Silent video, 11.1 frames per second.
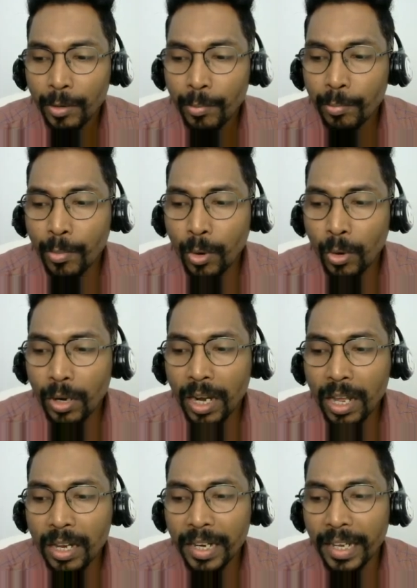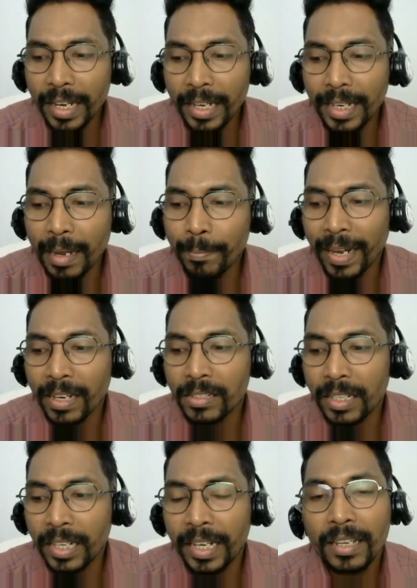Molar heat
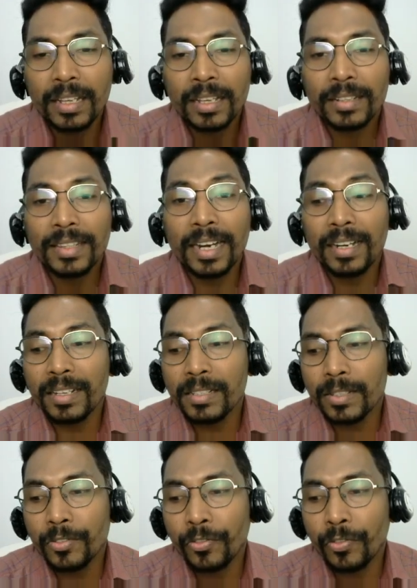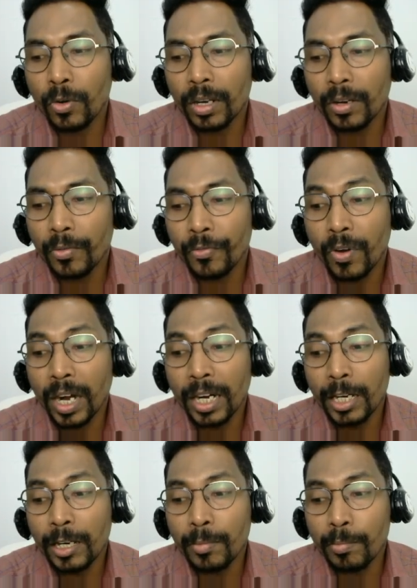capacity, that is for
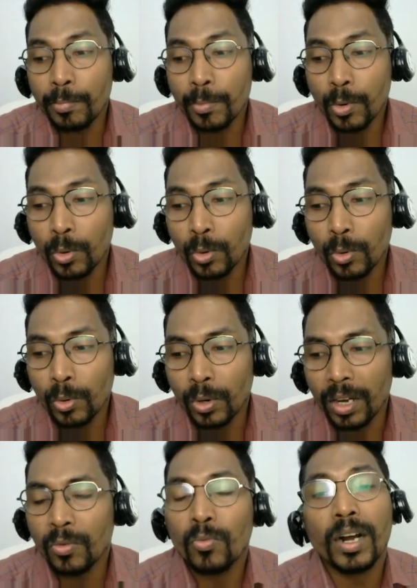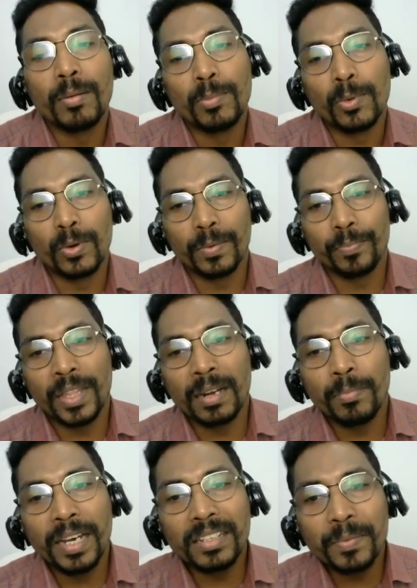1 mole.
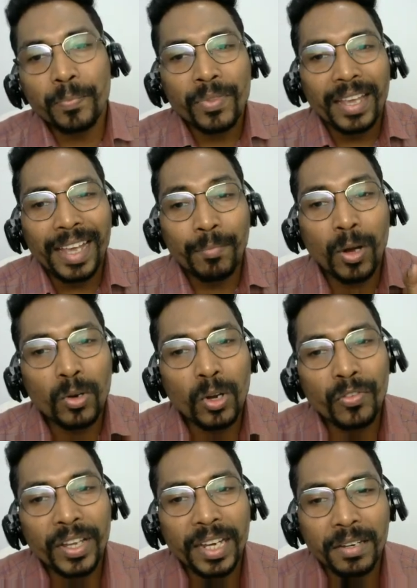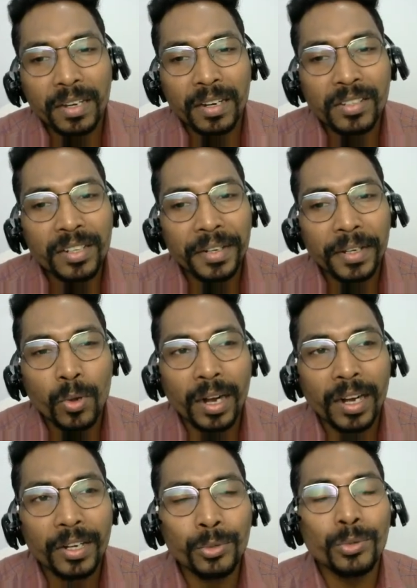That means amount of heat energy
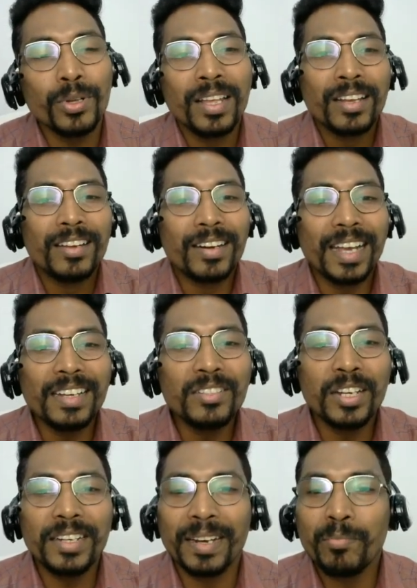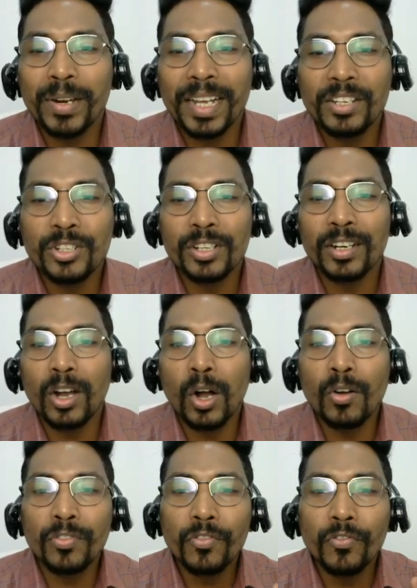required to rise the temperature
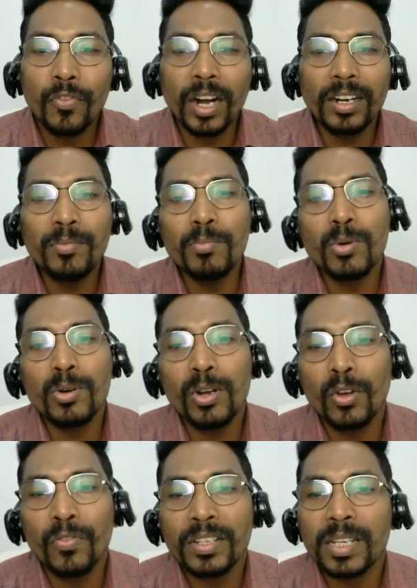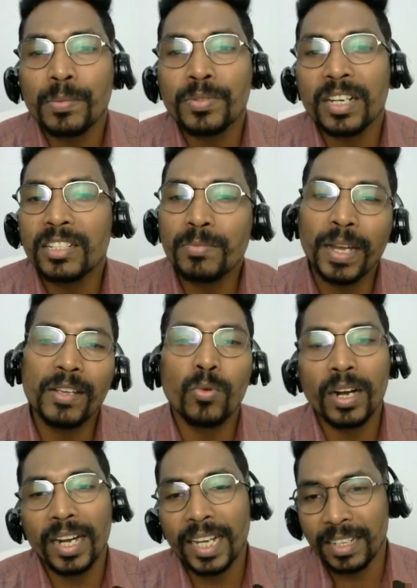of 1 mole of a substance by
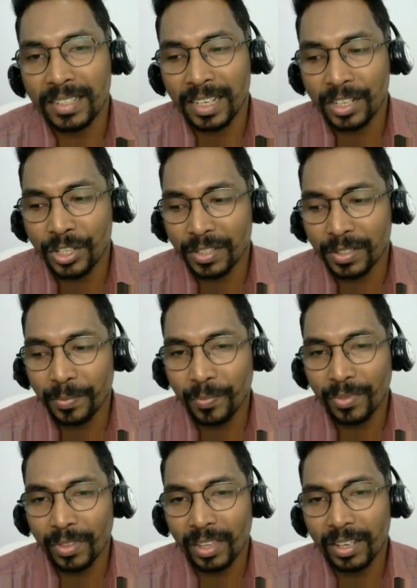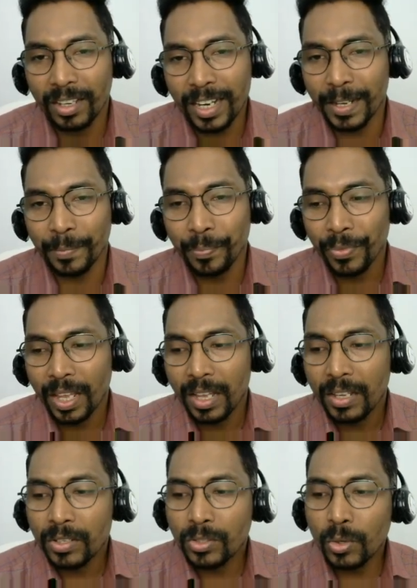1 degree Celsius. Clear?
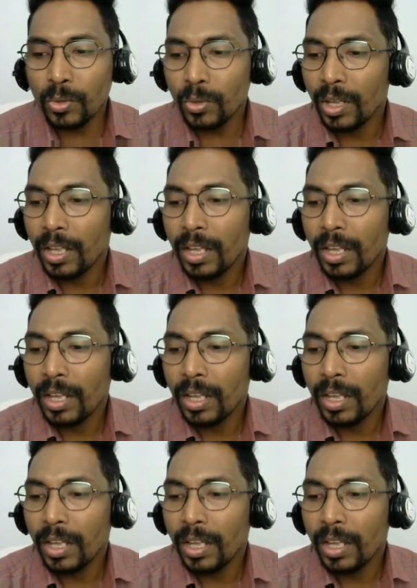So